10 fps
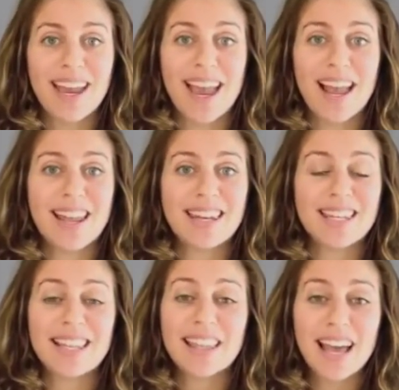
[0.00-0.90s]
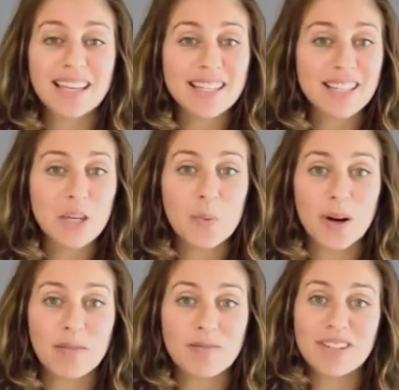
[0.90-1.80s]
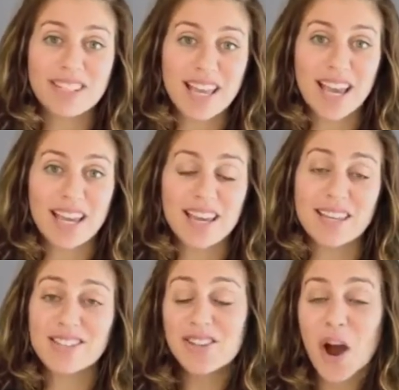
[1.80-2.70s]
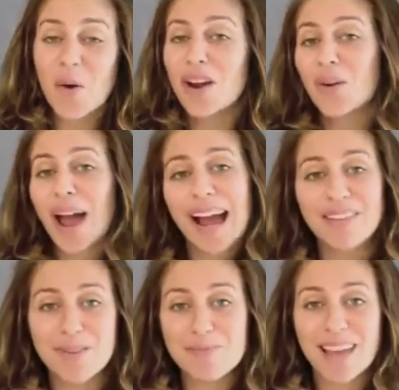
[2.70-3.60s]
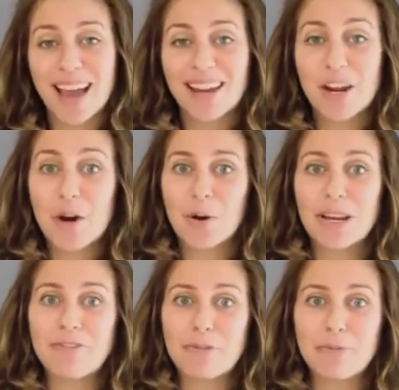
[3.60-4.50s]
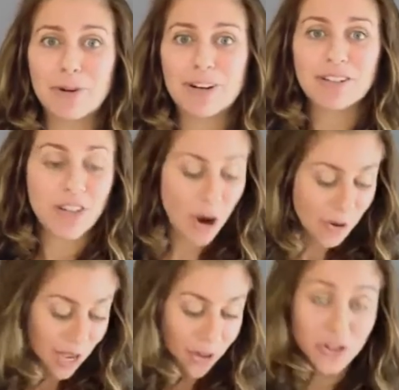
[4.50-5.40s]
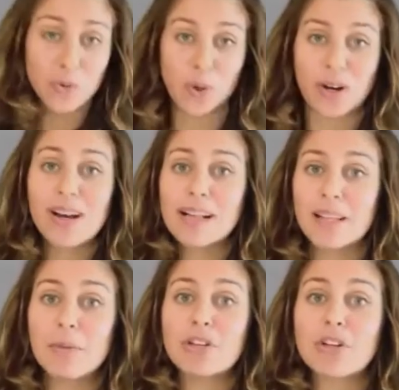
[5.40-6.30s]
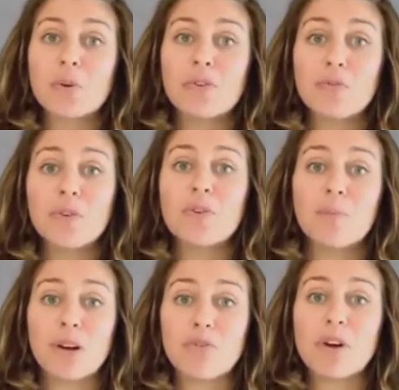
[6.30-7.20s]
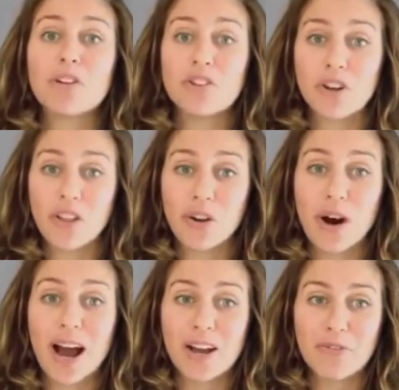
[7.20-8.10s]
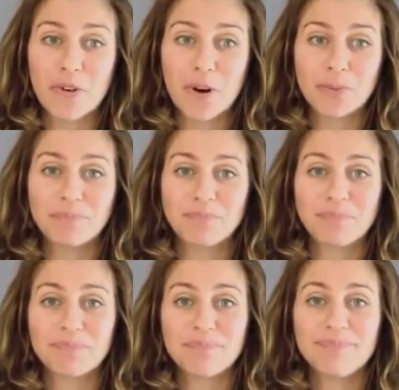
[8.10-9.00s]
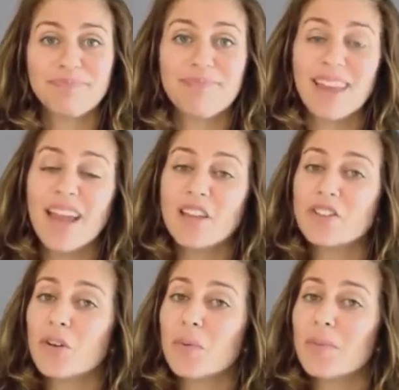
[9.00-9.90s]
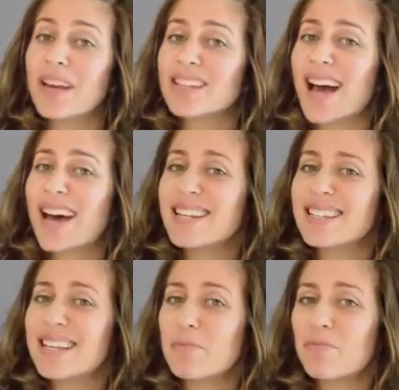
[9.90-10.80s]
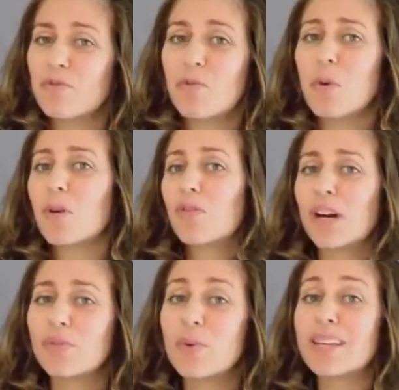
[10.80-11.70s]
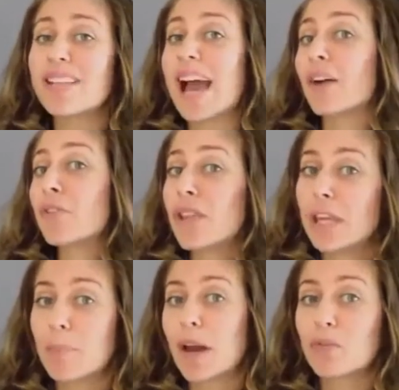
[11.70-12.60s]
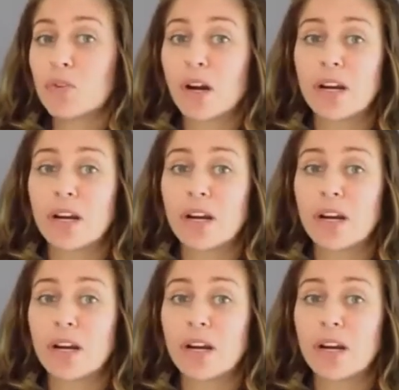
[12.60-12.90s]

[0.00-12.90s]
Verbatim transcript: And the last thing you want them to say is, no, I don't have them yet. Or even worse, oh, yeah, sure, let me show you a few that my friend took on their iPhone. So, because honestly, four or five weeks after they get back from their